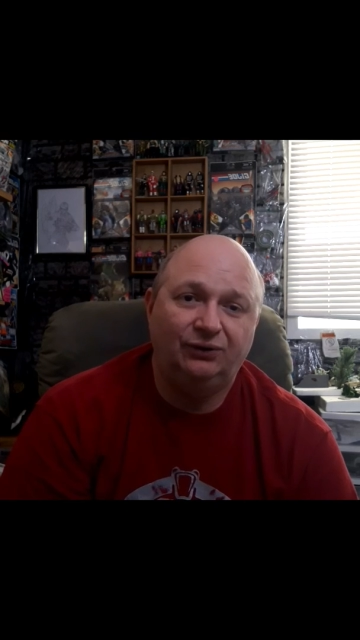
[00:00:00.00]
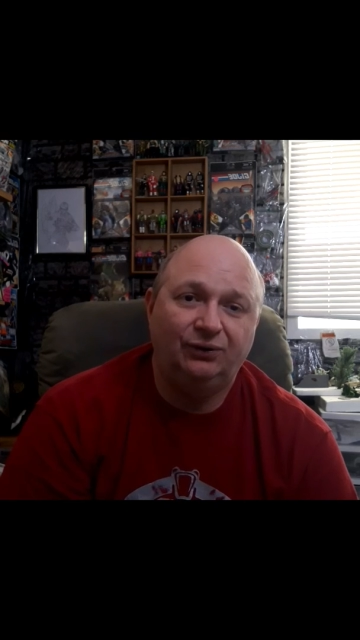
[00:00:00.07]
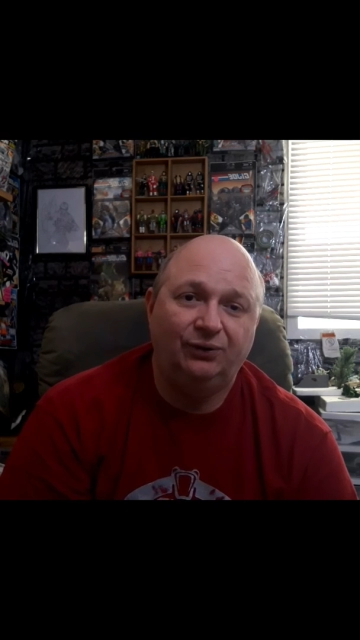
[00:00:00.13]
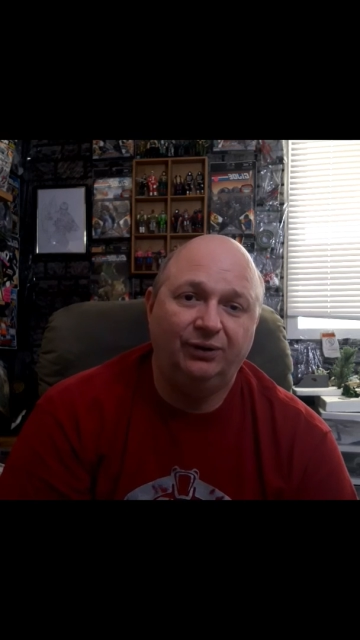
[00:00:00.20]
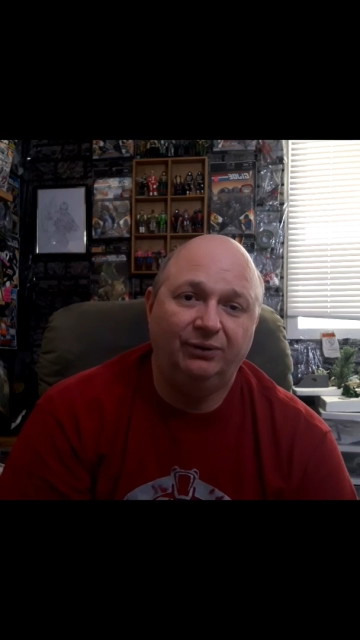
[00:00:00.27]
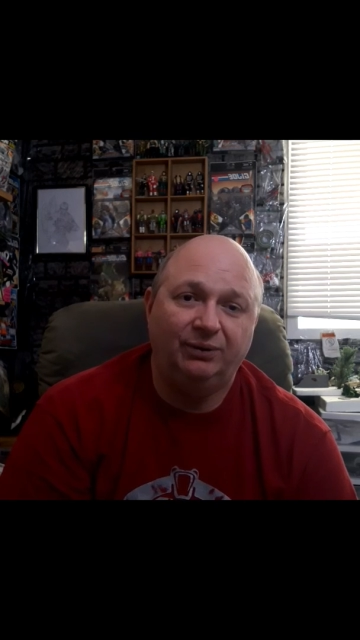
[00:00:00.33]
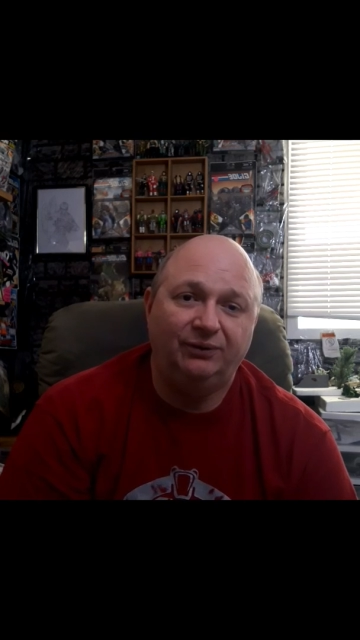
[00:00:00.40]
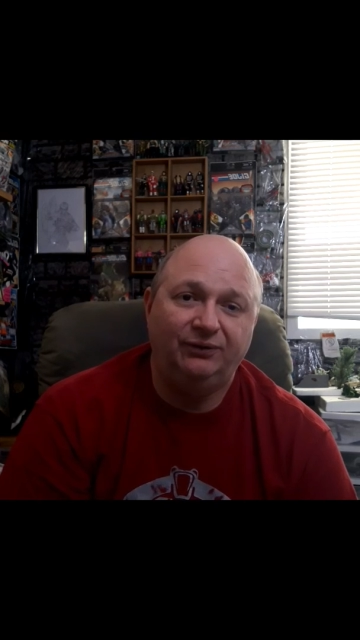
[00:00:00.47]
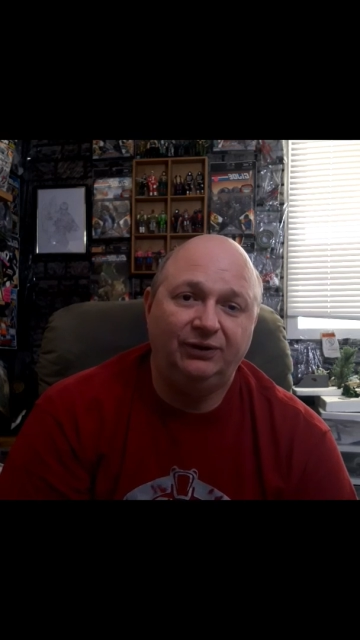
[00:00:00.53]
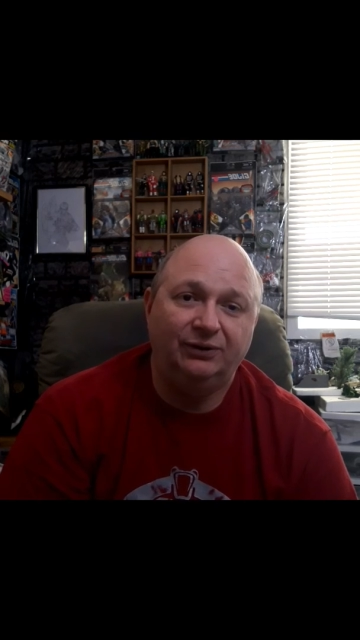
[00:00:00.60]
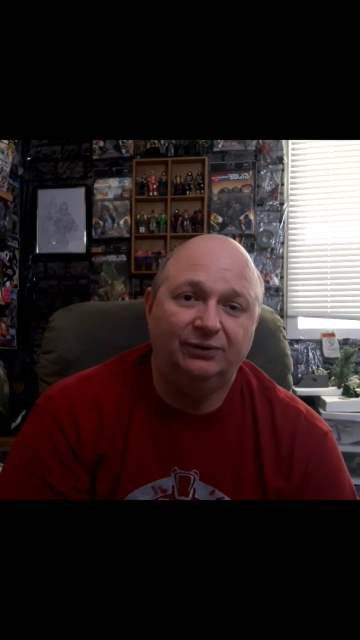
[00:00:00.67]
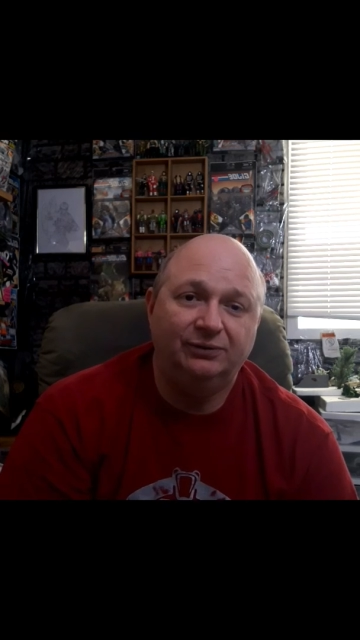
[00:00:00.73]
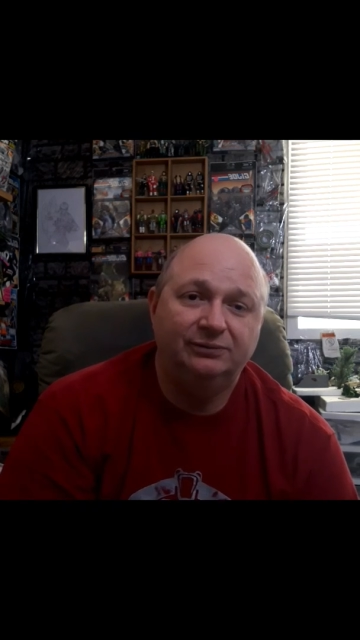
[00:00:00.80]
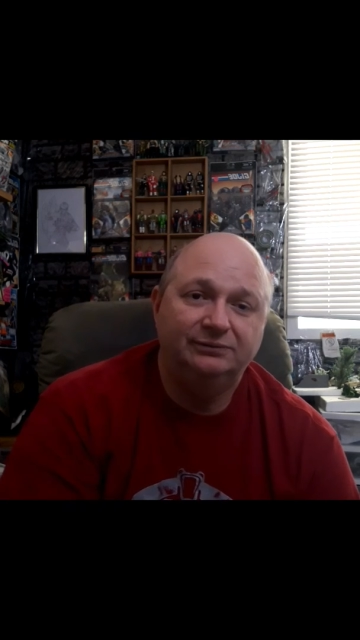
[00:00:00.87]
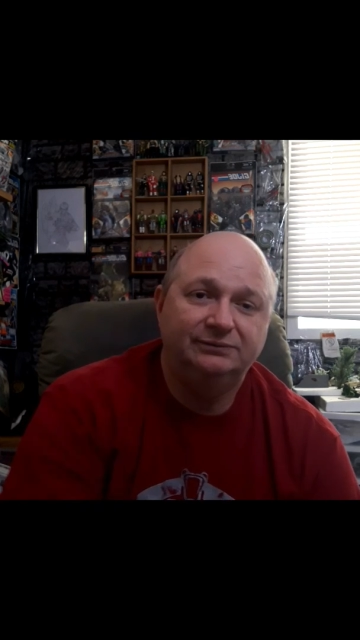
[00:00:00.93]
Joe toy
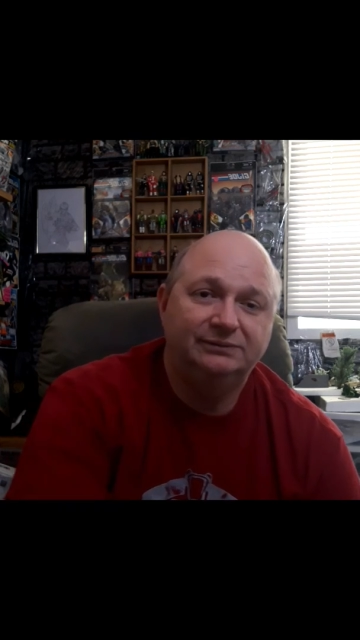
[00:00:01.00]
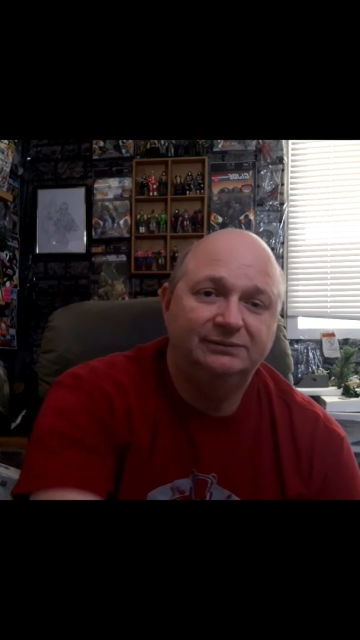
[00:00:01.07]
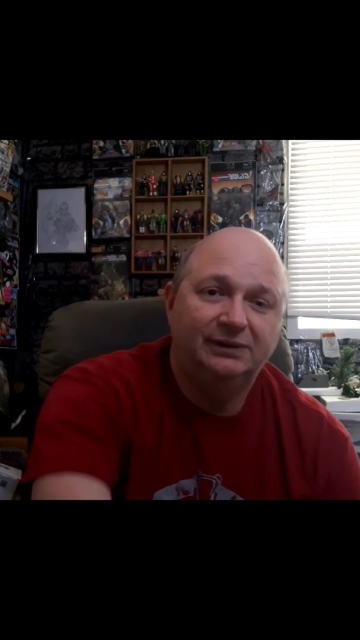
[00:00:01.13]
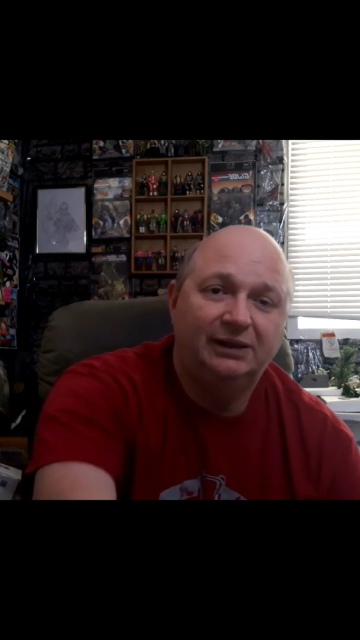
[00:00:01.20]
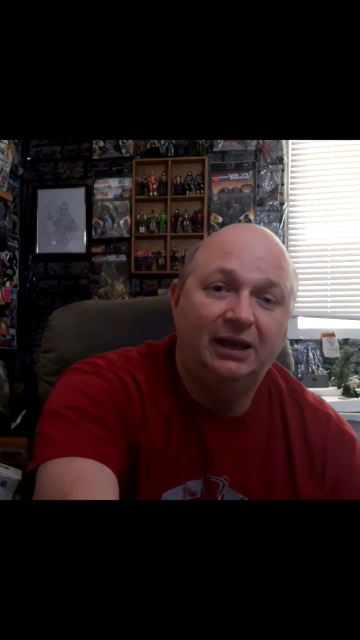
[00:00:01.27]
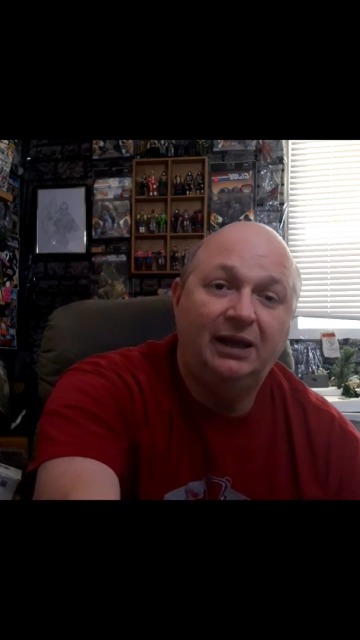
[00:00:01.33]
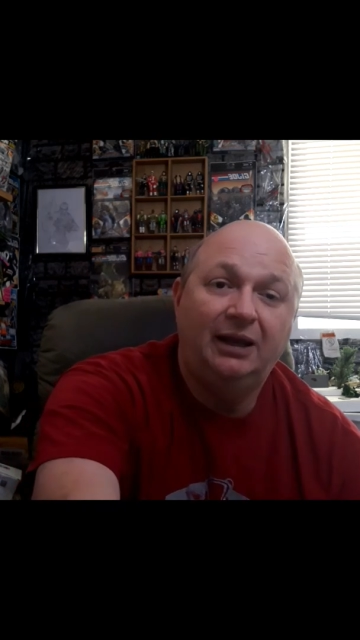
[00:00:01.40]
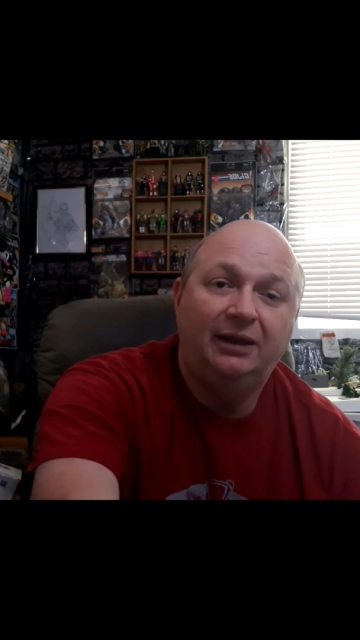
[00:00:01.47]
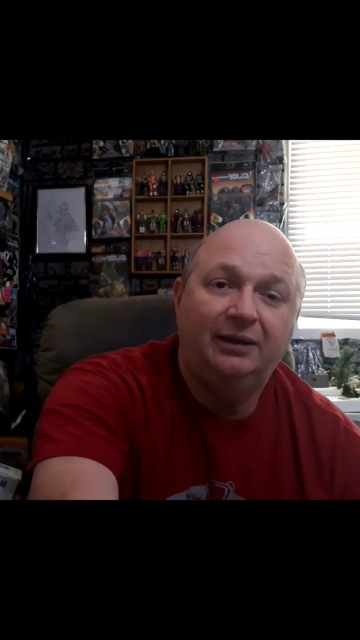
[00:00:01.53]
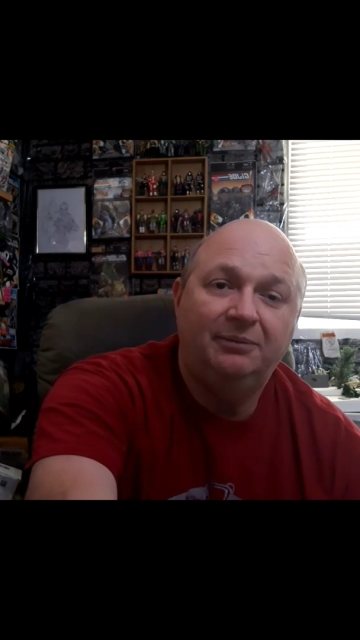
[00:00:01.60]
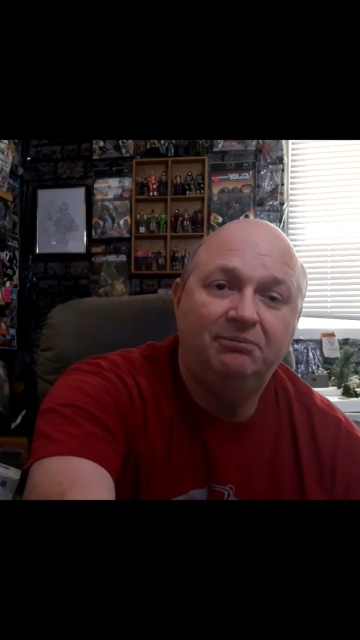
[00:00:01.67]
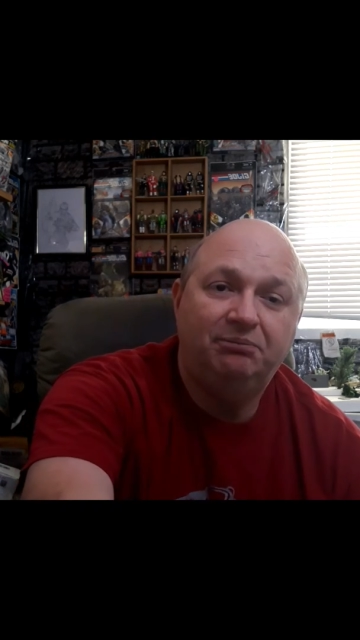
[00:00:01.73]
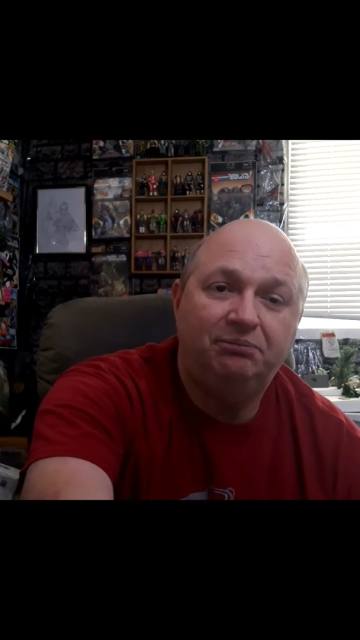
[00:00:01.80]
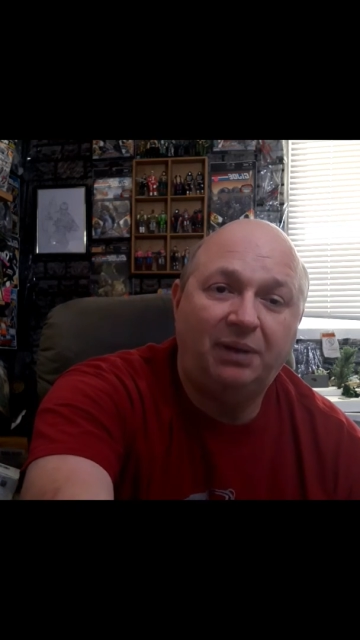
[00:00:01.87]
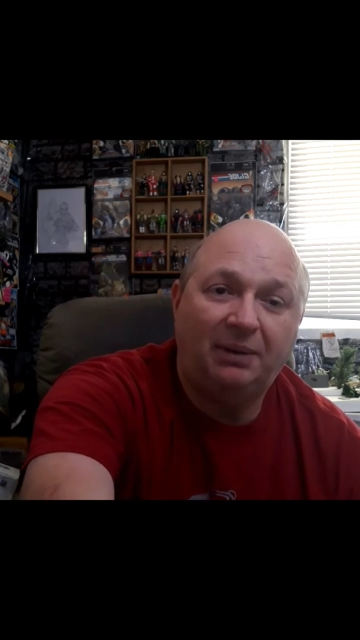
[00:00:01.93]
review.
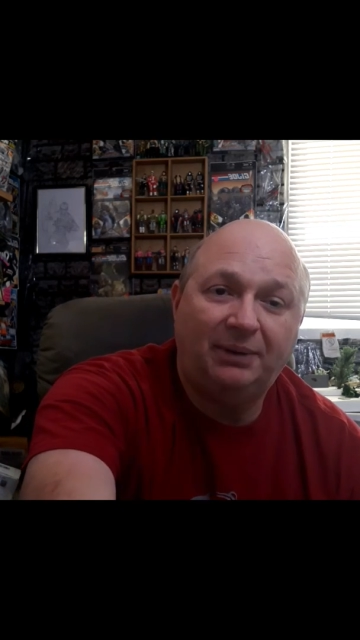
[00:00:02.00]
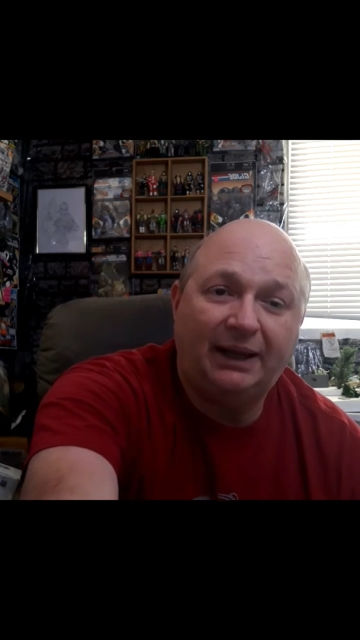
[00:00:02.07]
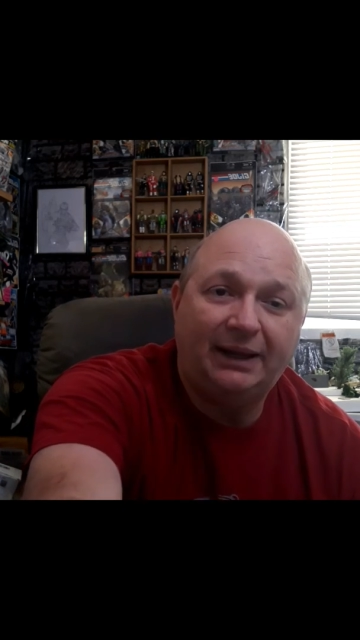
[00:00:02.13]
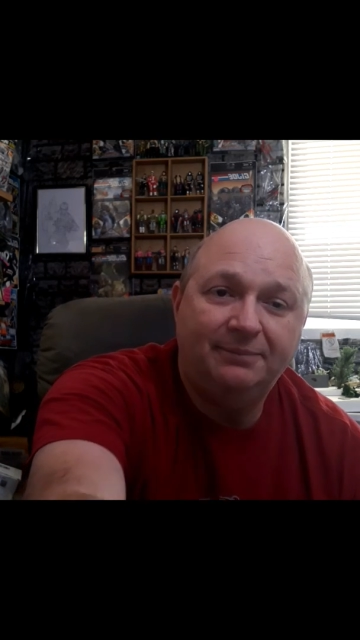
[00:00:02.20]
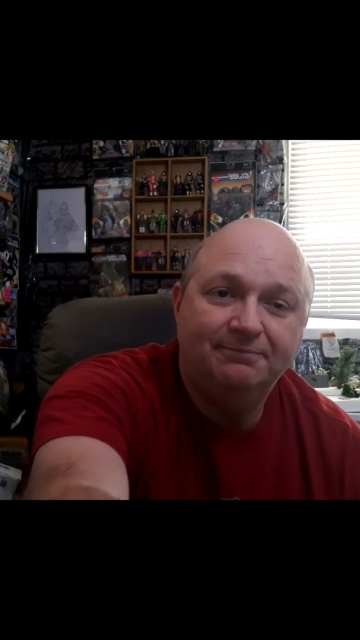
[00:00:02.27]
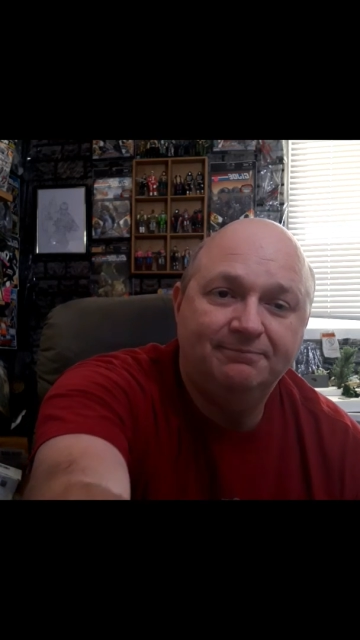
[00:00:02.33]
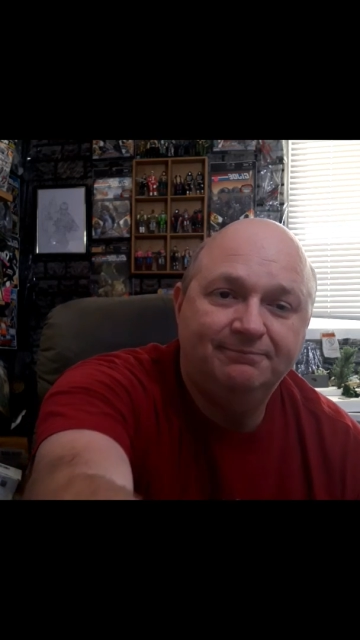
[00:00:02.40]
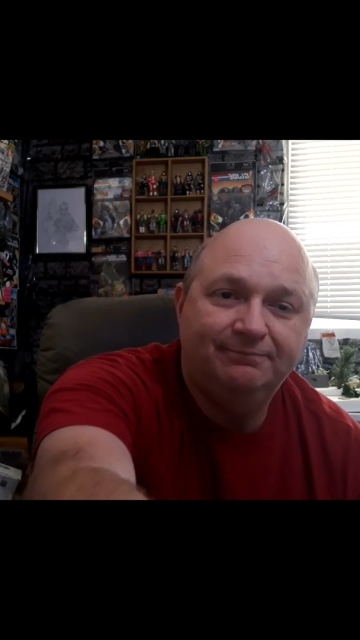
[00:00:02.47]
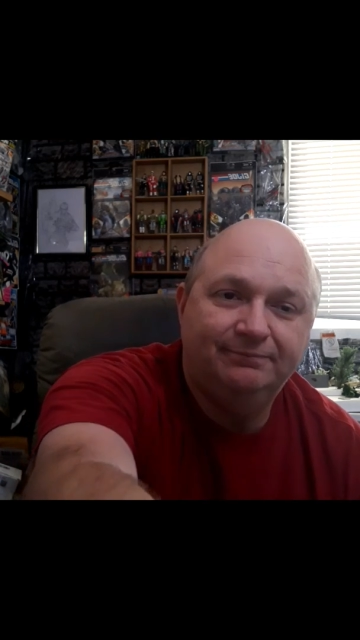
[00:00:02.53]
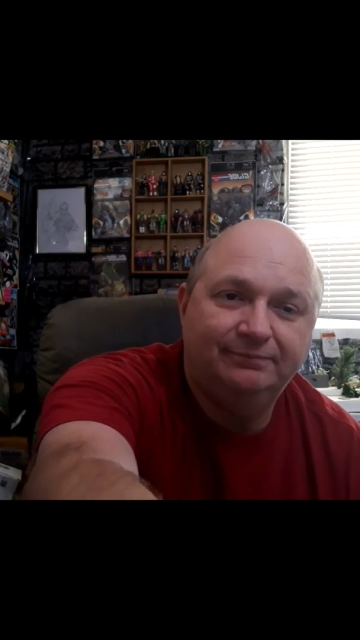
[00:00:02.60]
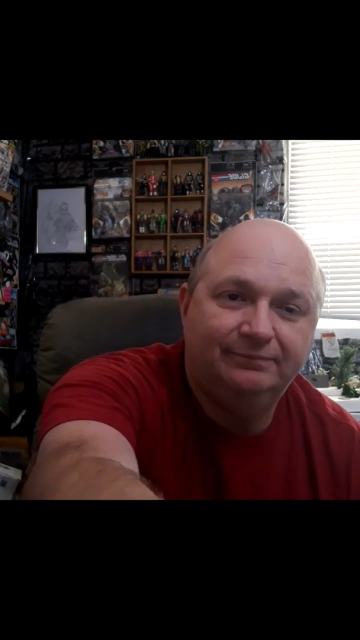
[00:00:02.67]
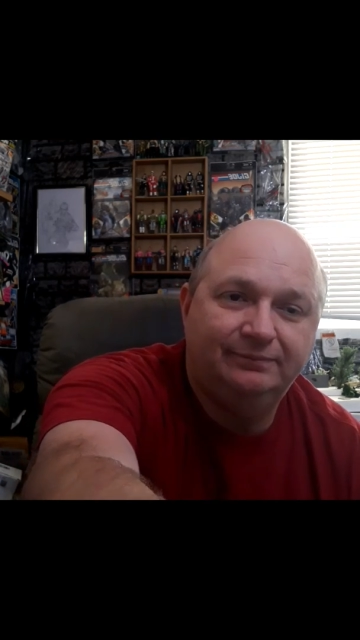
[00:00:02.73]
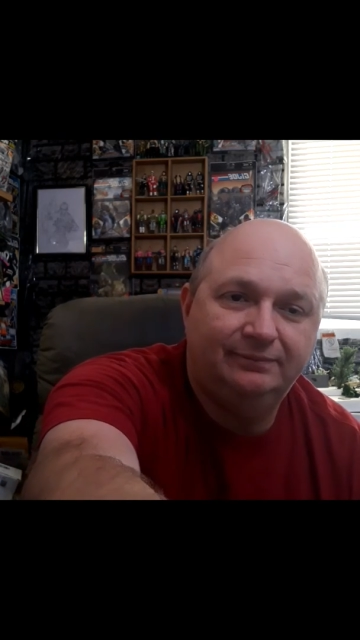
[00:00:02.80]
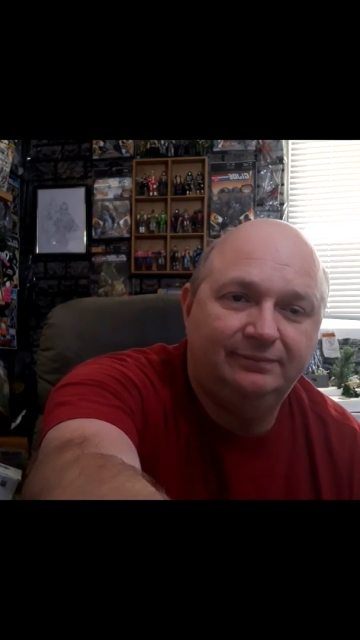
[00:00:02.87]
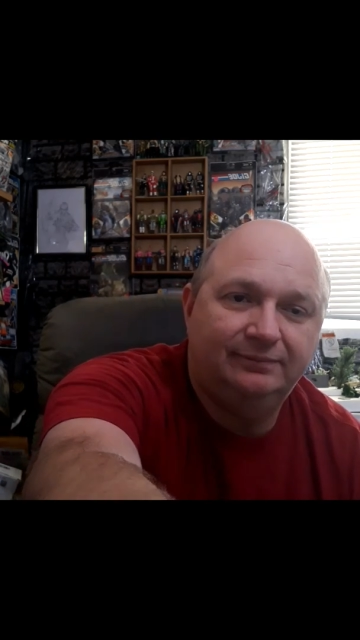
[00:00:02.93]
Bye-bye.